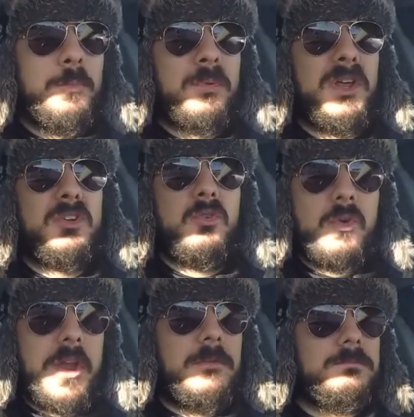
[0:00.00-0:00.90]
you played
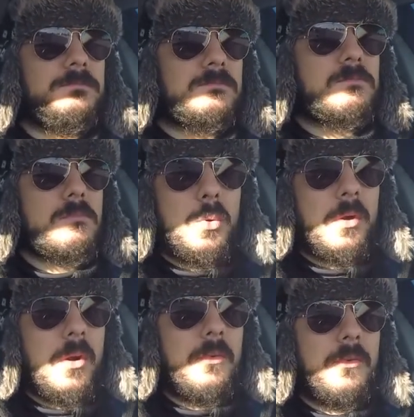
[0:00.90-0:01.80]
great. You
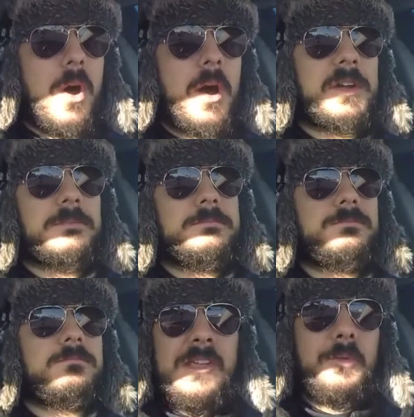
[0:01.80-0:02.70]
were a rock.
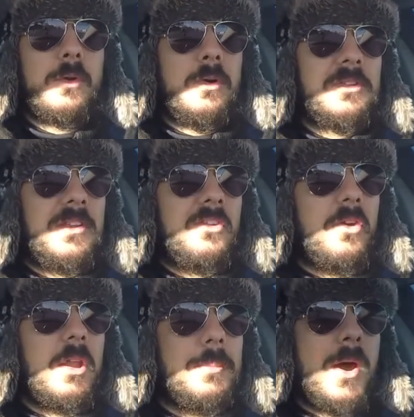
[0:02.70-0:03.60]
And that's what goaltending
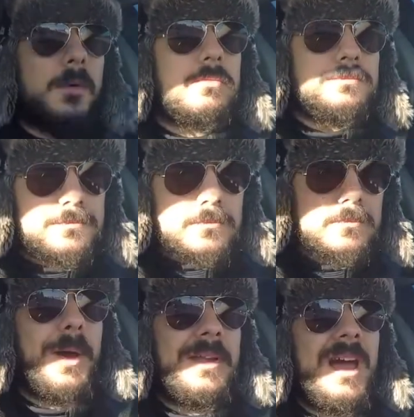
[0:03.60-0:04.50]
is all about.
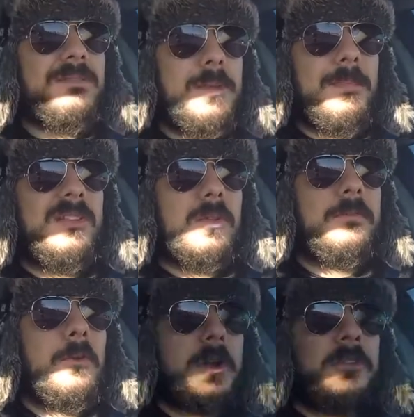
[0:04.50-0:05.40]
It's about having the
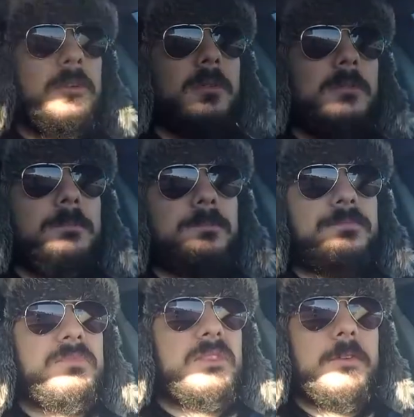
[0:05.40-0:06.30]
mental fortitude
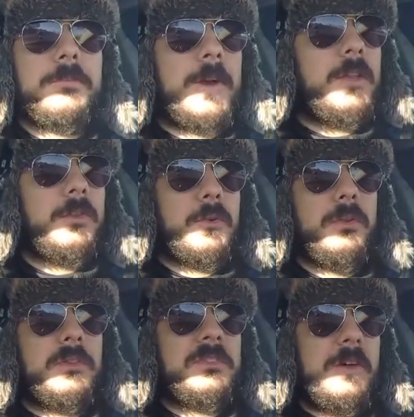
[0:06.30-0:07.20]
to fight
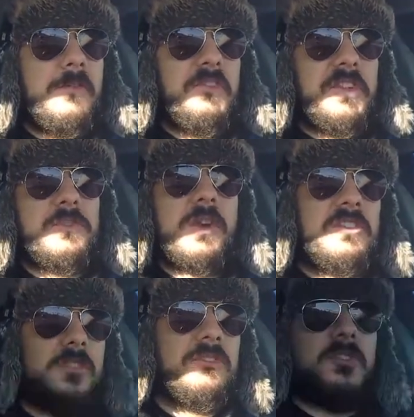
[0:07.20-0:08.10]
through the toughest
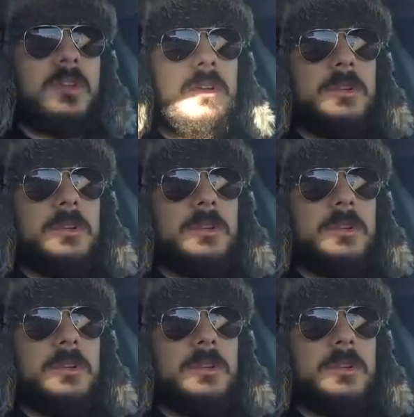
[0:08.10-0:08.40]
situations.